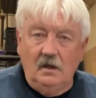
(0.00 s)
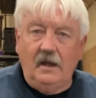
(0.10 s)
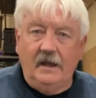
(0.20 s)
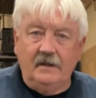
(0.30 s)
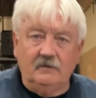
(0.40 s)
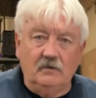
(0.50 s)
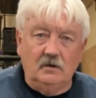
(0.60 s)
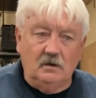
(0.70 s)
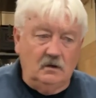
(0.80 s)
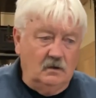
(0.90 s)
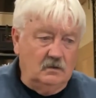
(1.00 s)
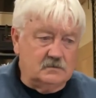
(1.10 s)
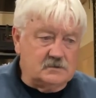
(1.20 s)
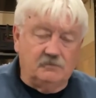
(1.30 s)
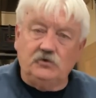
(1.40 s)
and
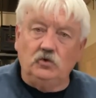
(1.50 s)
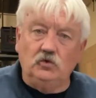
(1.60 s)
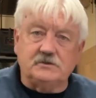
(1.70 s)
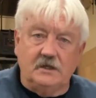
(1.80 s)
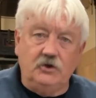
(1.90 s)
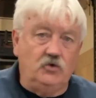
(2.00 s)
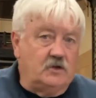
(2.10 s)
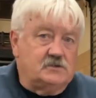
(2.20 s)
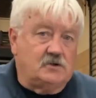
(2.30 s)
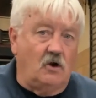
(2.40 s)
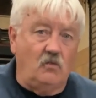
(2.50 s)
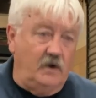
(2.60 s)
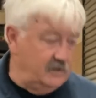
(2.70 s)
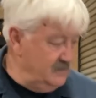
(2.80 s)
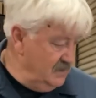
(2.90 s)
some tools that you could start
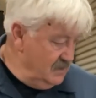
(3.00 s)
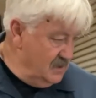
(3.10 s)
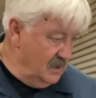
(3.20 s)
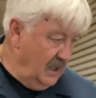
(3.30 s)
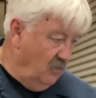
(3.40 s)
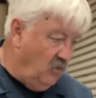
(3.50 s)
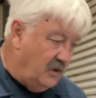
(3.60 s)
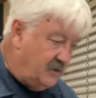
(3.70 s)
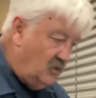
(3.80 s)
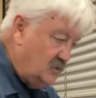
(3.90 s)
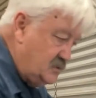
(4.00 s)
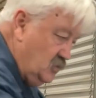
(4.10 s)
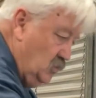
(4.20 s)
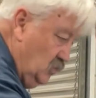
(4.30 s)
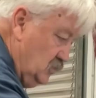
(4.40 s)
with. And one of those
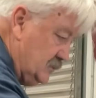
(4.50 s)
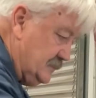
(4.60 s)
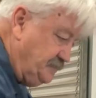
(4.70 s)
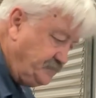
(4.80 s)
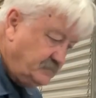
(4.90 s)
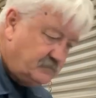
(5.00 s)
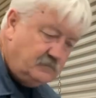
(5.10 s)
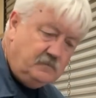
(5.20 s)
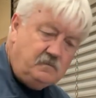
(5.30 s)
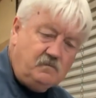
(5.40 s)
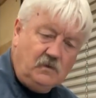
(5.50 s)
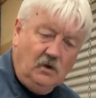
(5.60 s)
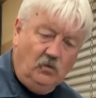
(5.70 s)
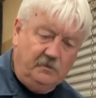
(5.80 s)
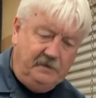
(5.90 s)
tools
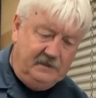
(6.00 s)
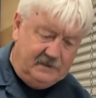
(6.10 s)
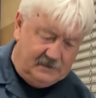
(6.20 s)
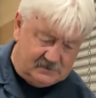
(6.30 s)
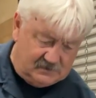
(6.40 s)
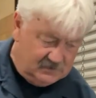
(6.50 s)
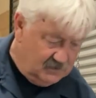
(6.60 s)
would be this.